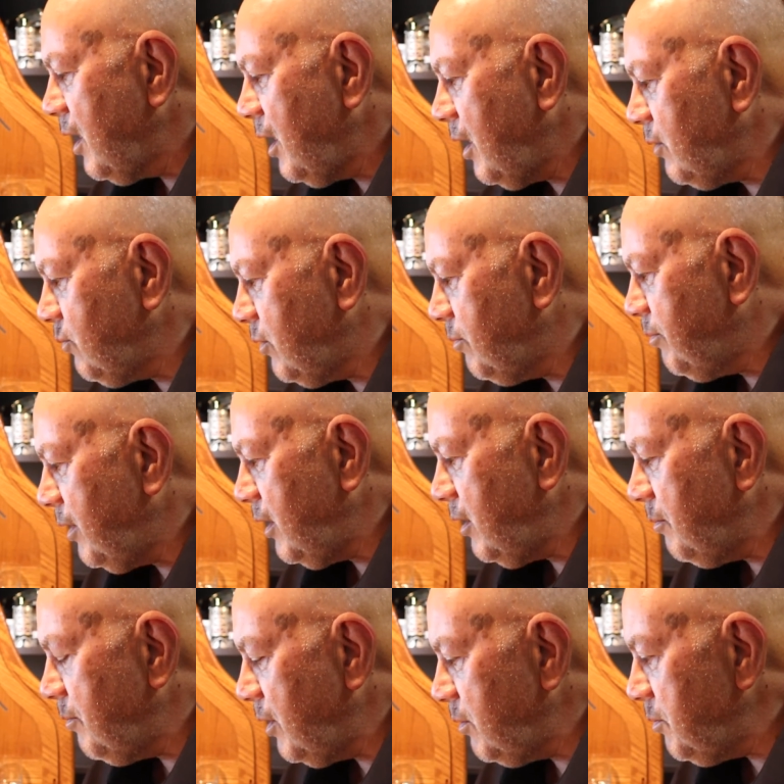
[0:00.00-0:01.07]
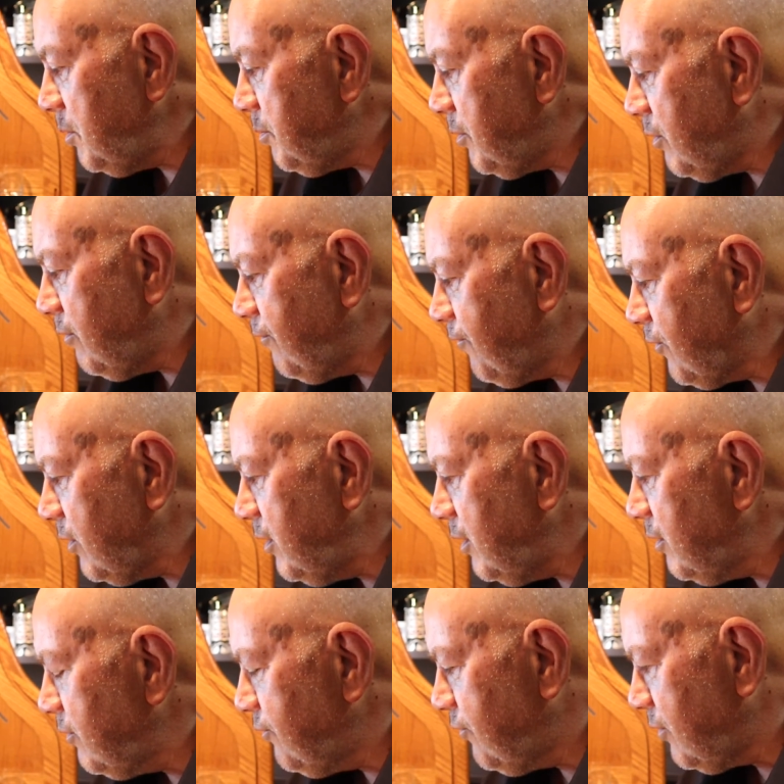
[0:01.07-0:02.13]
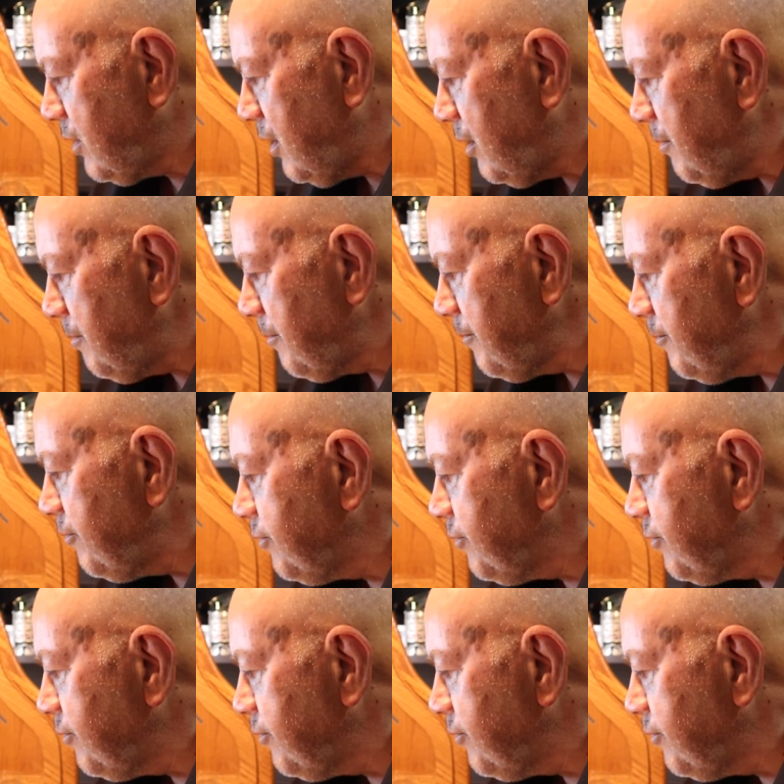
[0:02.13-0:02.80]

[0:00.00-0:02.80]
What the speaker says: and would be memorable for years to come.